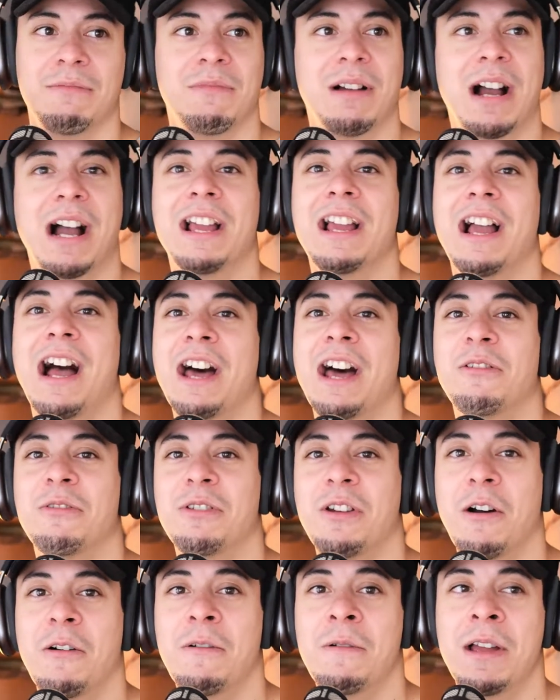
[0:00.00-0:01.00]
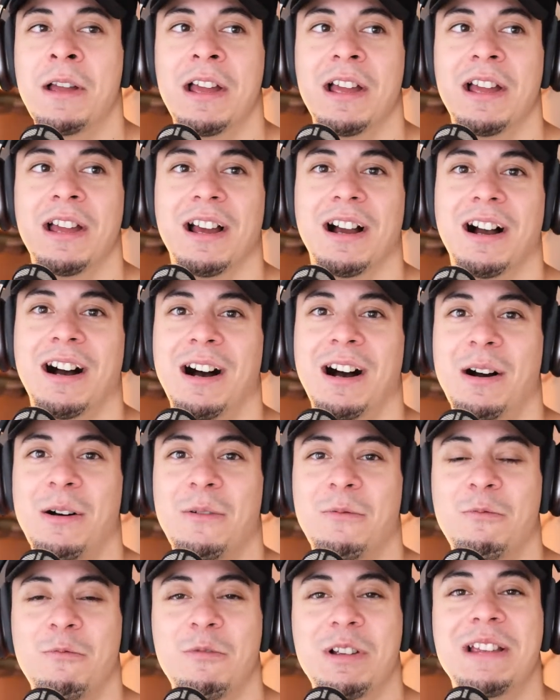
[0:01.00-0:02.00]
I don't know.
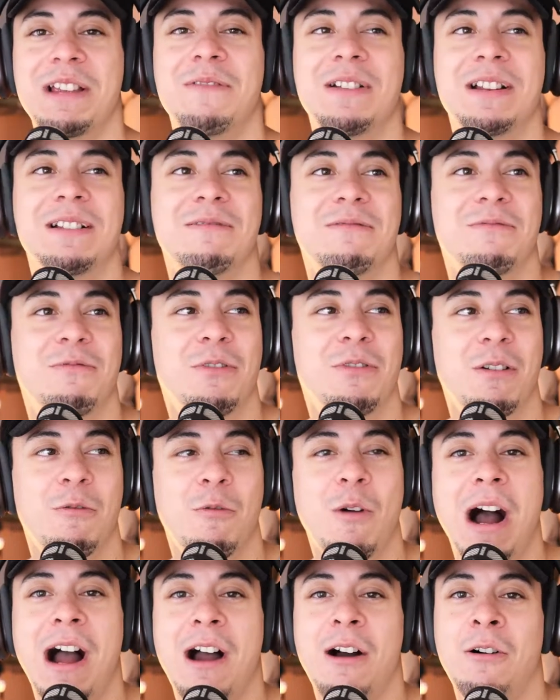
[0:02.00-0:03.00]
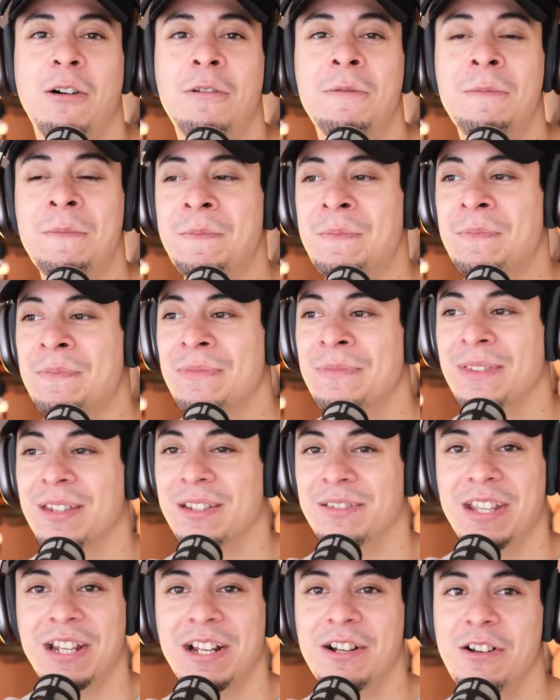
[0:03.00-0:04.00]
We even, for a while,
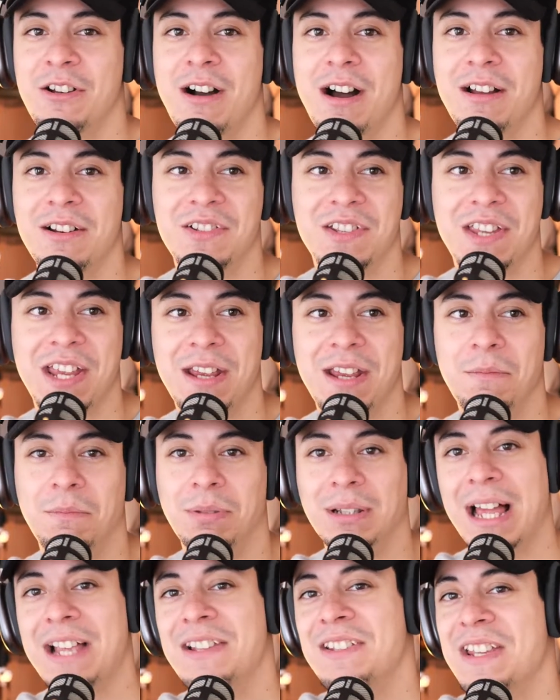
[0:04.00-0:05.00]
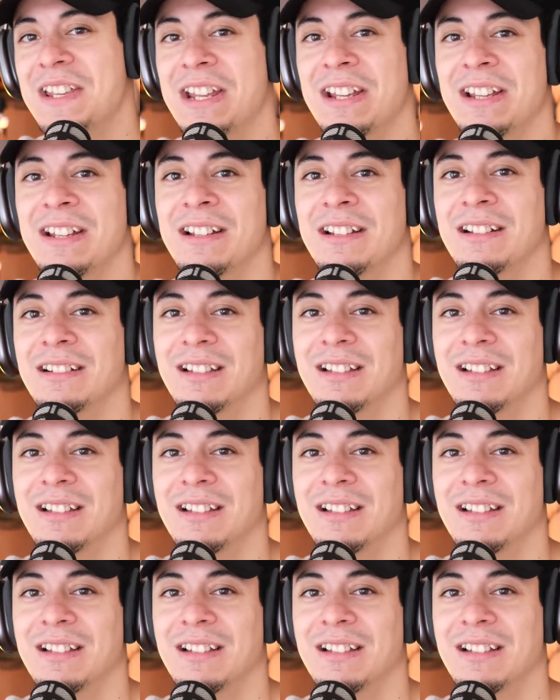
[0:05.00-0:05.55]
didn't know how to say blessing.